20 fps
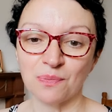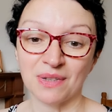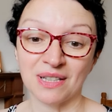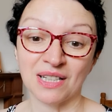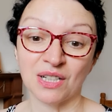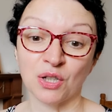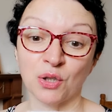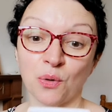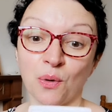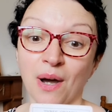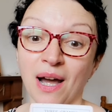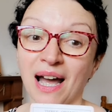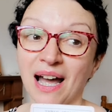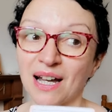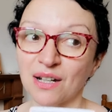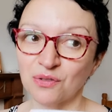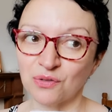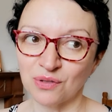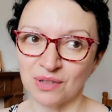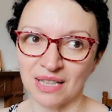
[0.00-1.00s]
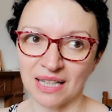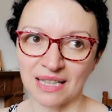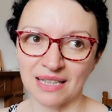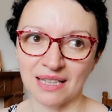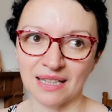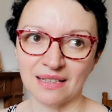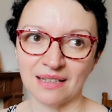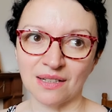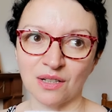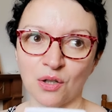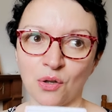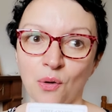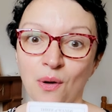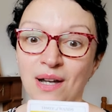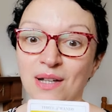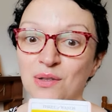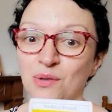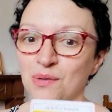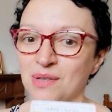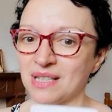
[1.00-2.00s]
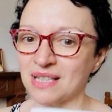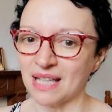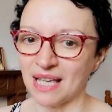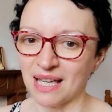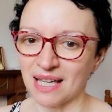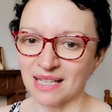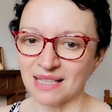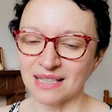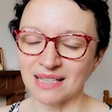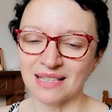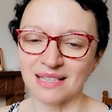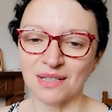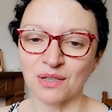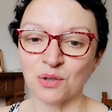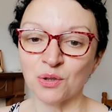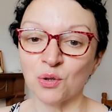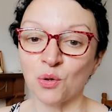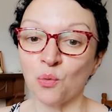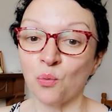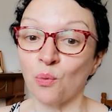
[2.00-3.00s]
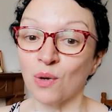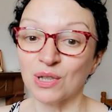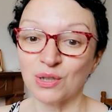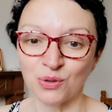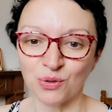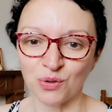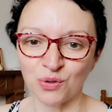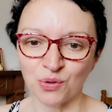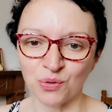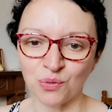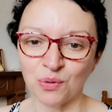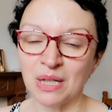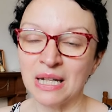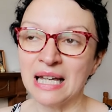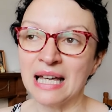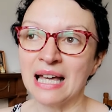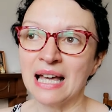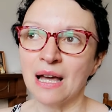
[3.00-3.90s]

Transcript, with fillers: but they don't know how to get there, they don't know how to say it, they don't know what to do.